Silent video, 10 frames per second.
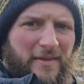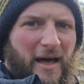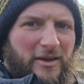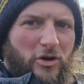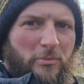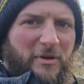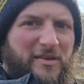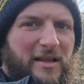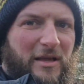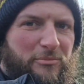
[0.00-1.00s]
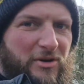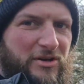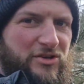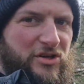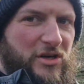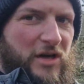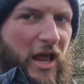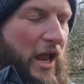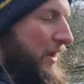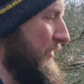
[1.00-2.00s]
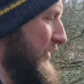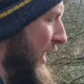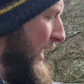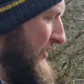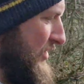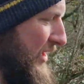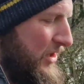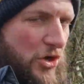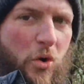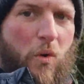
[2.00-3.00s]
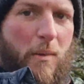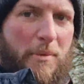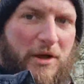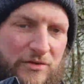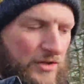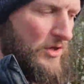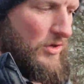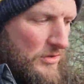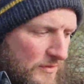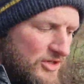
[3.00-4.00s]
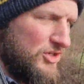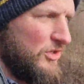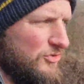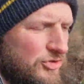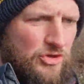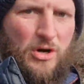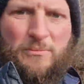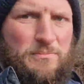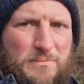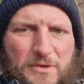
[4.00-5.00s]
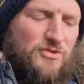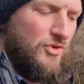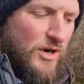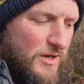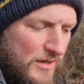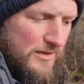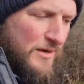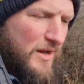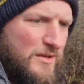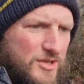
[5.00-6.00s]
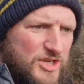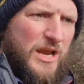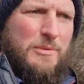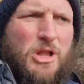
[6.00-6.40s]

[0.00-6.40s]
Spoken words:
that new metallic bridge, is actually a new one because the old originals just got destroyed, and it's a shame.